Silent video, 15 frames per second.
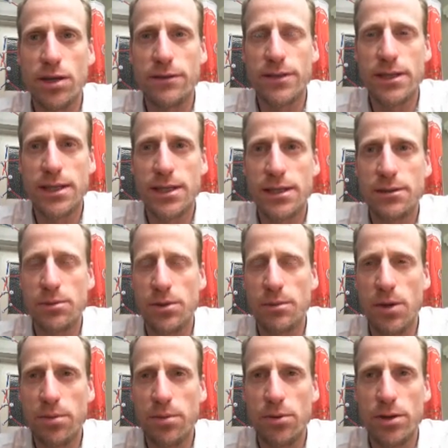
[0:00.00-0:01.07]
which is
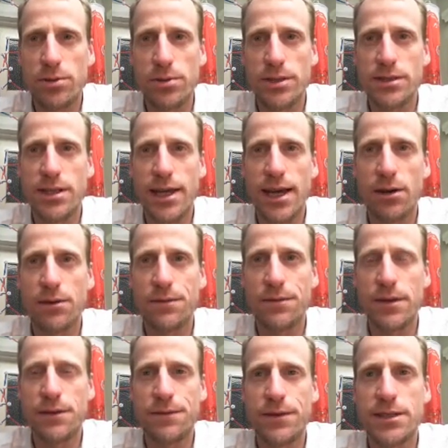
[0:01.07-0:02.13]
offshore. It's not
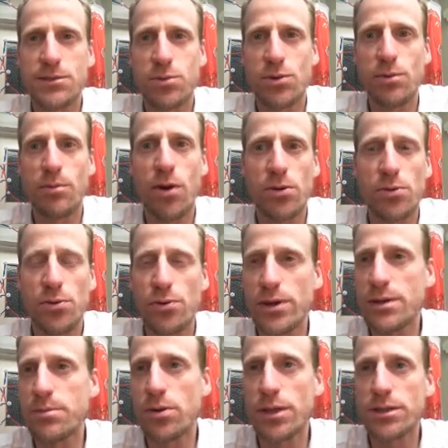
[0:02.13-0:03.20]
conformal, but it's
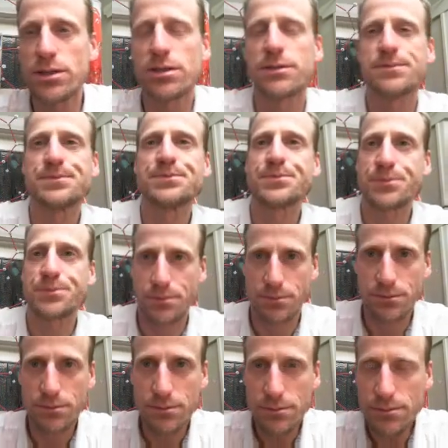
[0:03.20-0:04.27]
offshore at
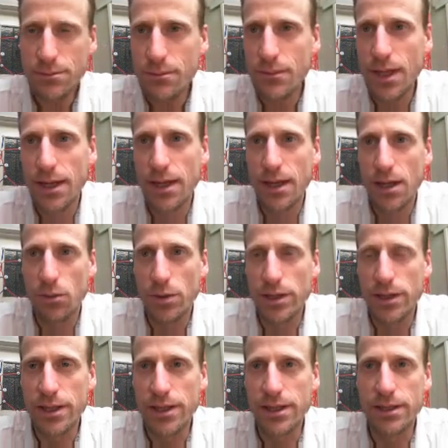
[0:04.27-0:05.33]
each instance here
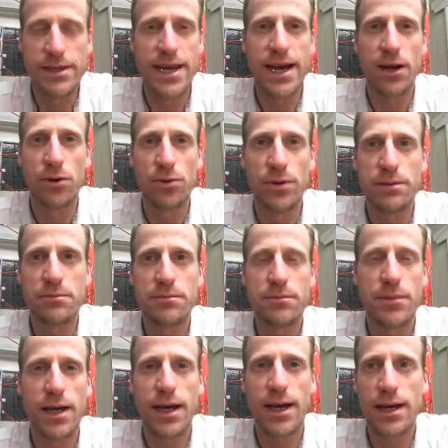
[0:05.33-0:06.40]
locally. And
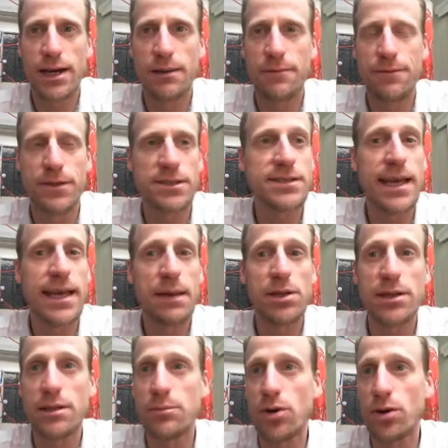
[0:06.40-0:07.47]
to sample each of the
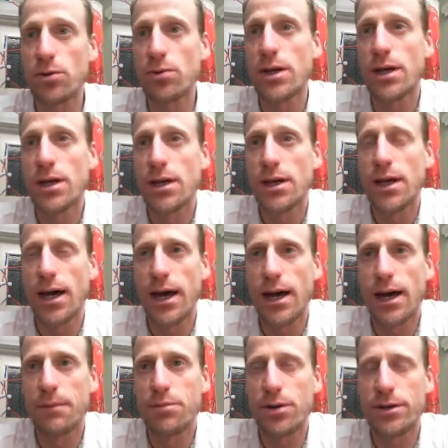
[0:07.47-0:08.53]
models over here, where my
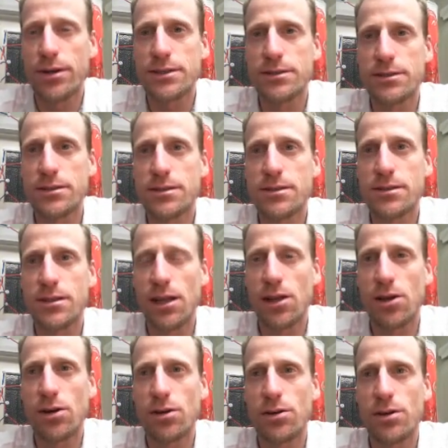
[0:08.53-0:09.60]
pointer is now,
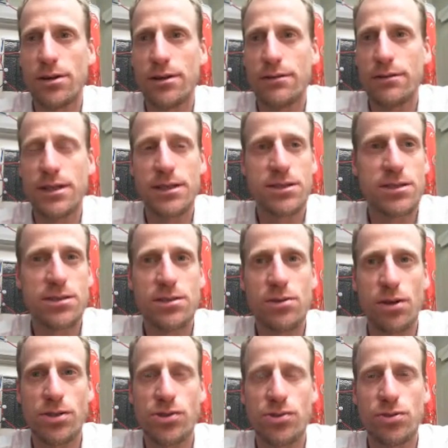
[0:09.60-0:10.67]
if these were model
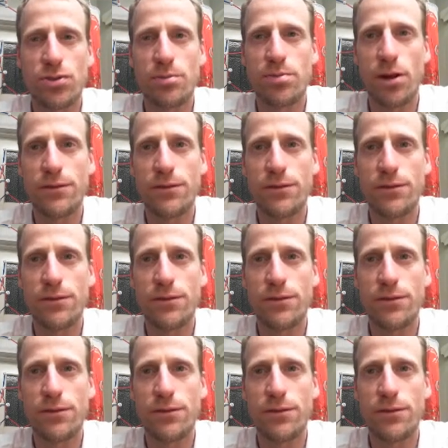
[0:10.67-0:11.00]
grid points,